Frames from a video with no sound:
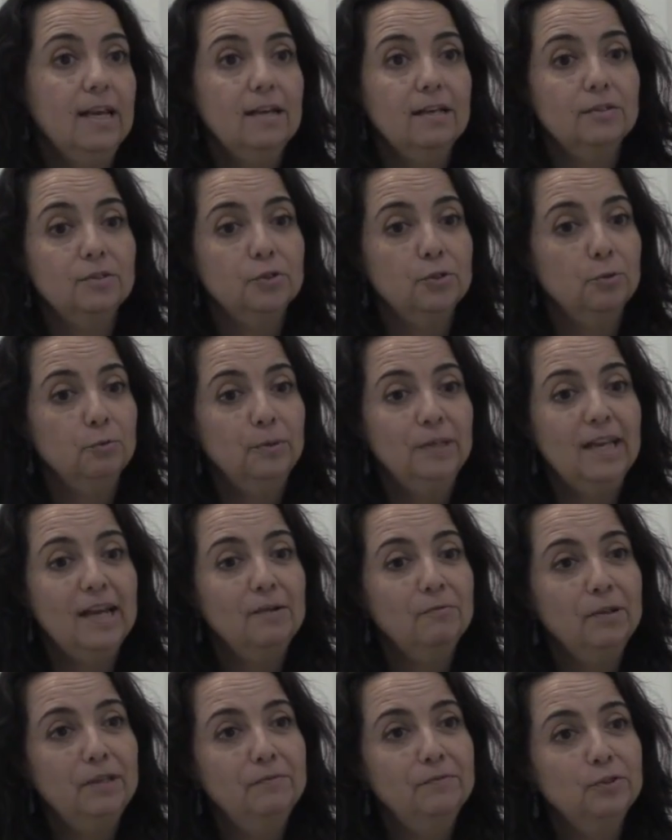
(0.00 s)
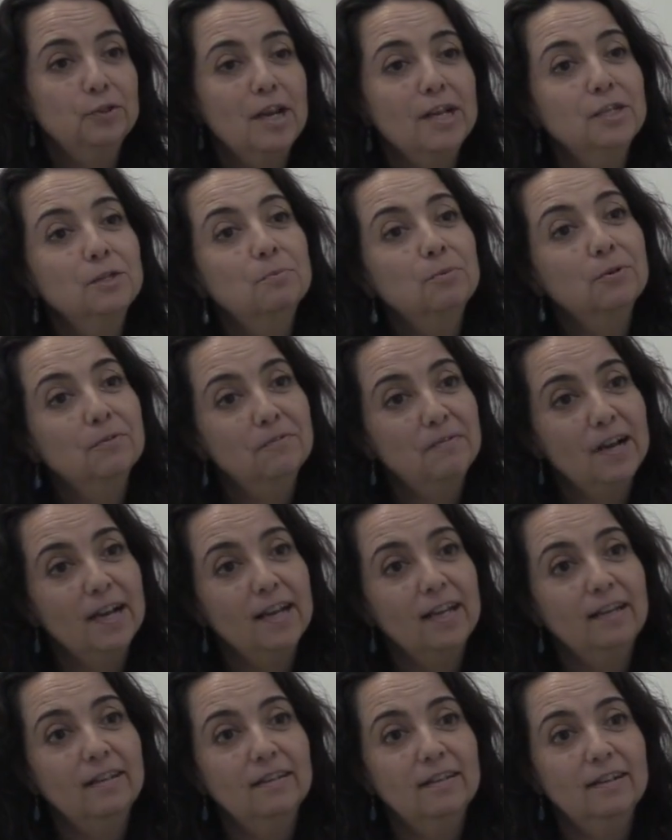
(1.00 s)
so we've tried to
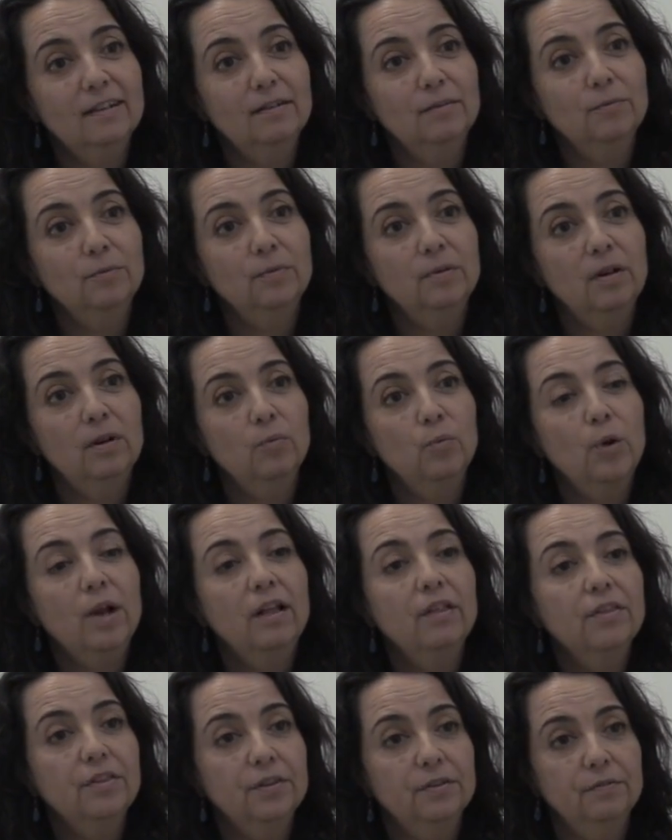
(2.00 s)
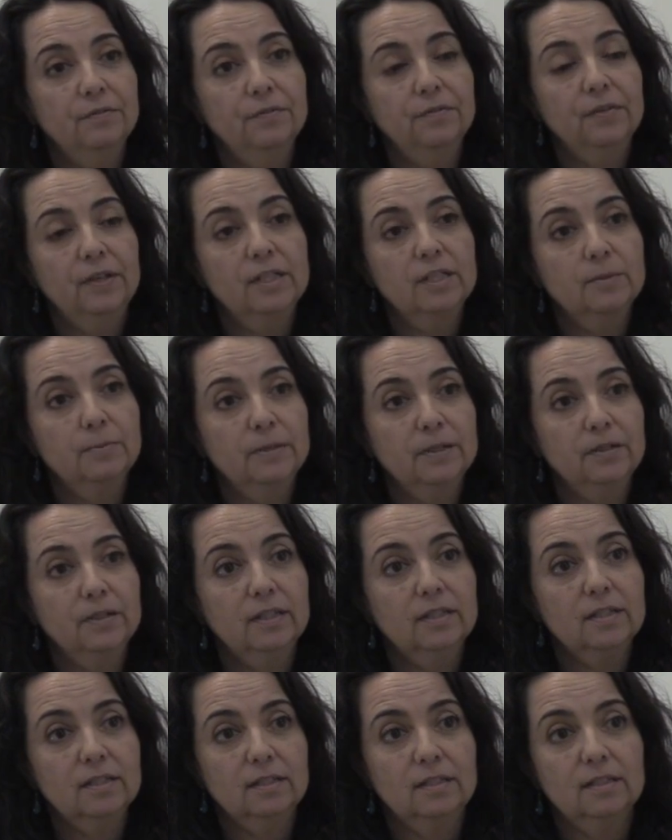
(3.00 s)
provide a wealth of
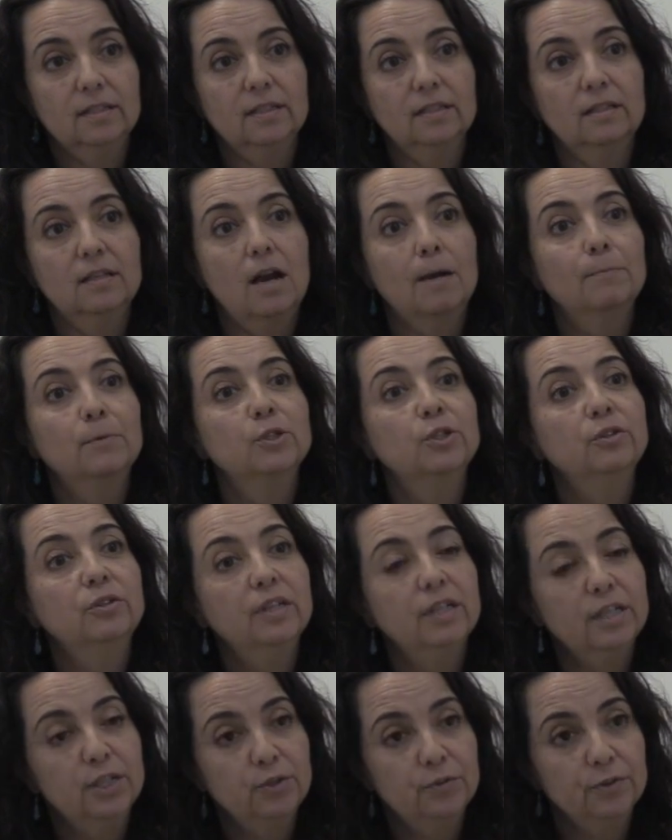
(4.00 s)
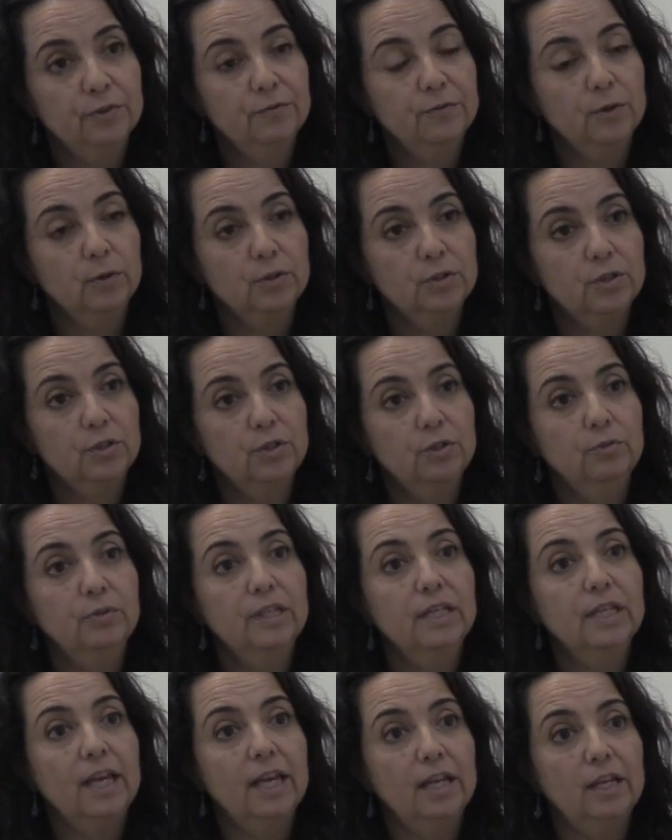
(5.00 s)
experiences and opportunities for folks to
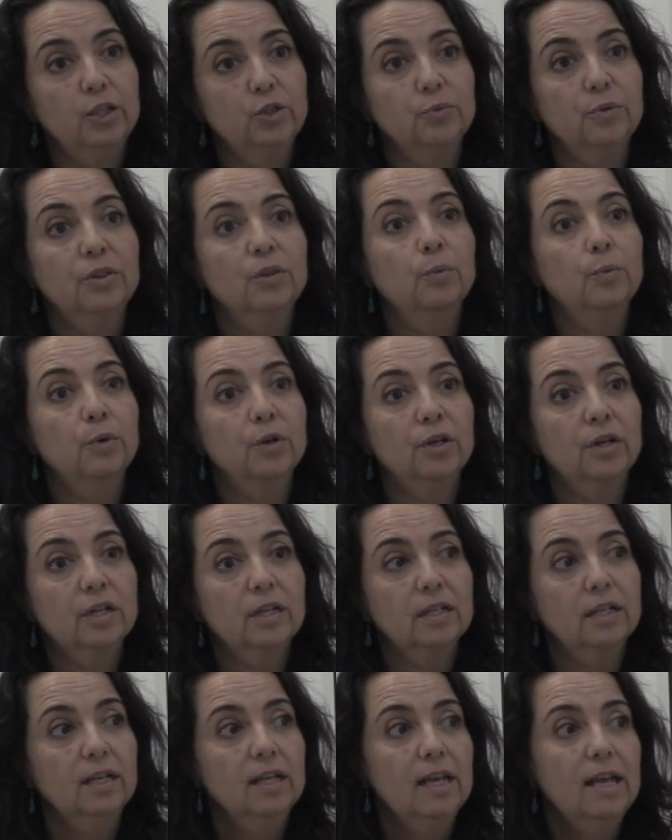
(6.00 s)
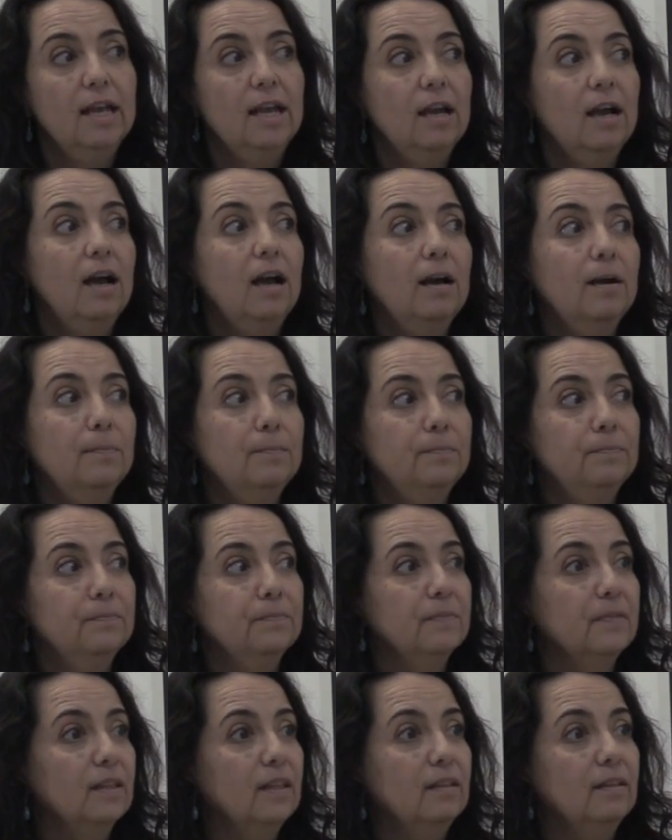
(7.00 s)
engage with the work
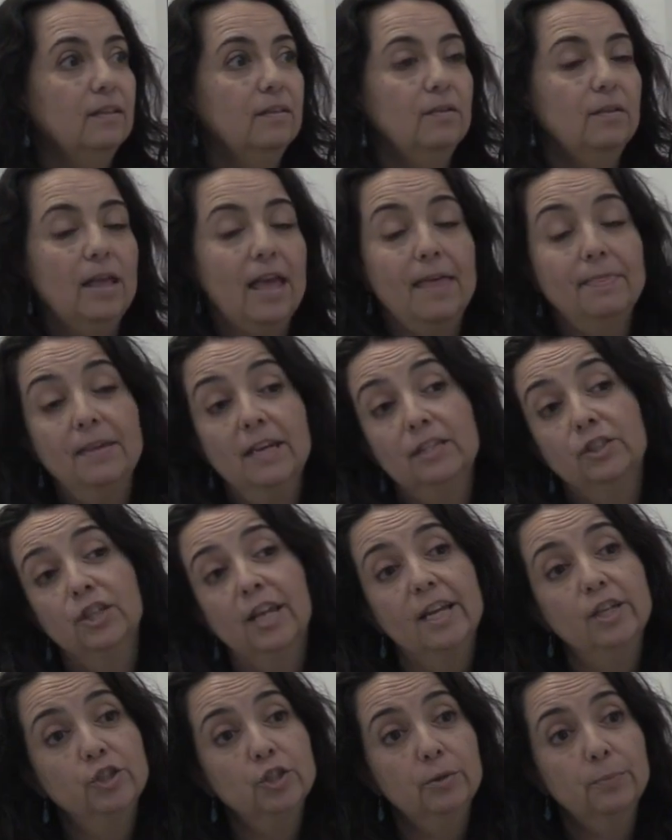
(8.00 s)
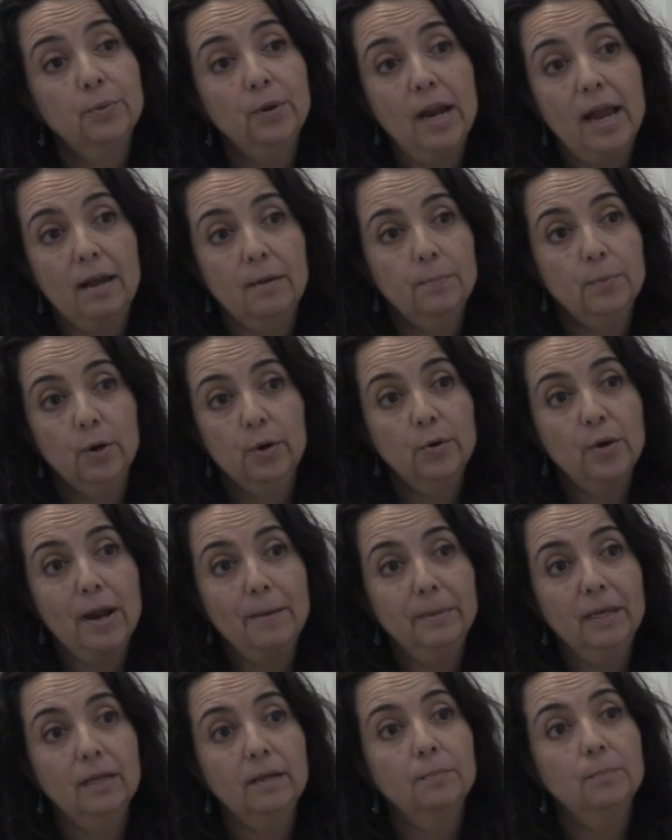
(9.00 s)
and the educational
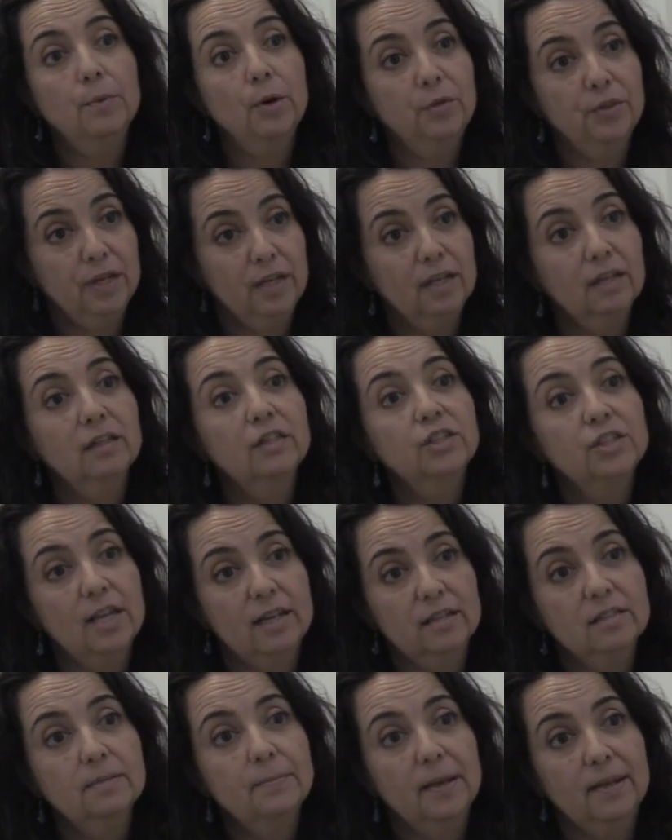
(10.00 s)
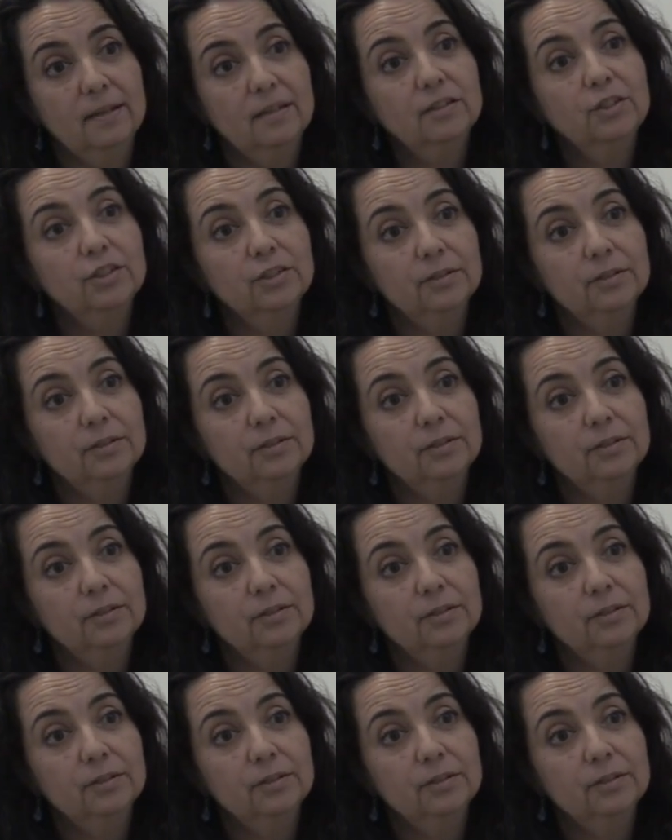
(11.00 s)
programming both in English and in Spanish.